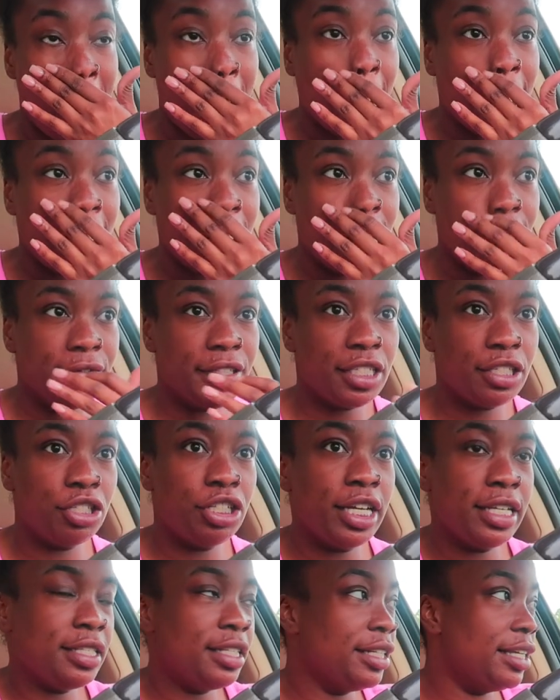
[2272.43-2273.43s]
He even
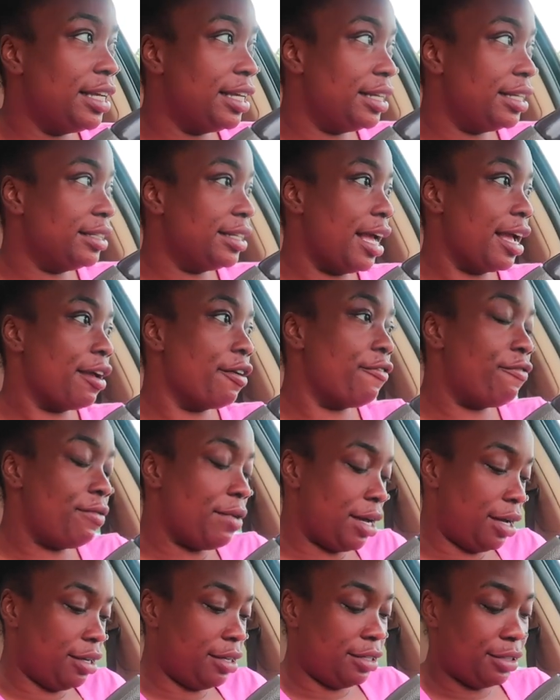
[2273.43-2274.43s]
suggested getting like
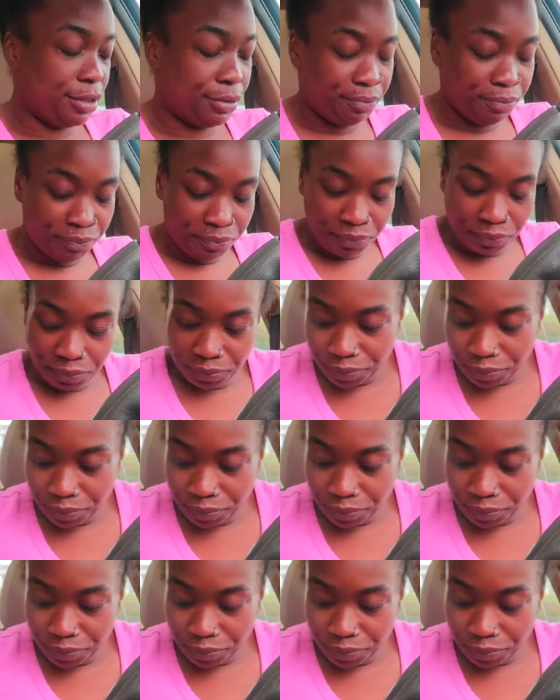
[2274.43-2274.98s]
um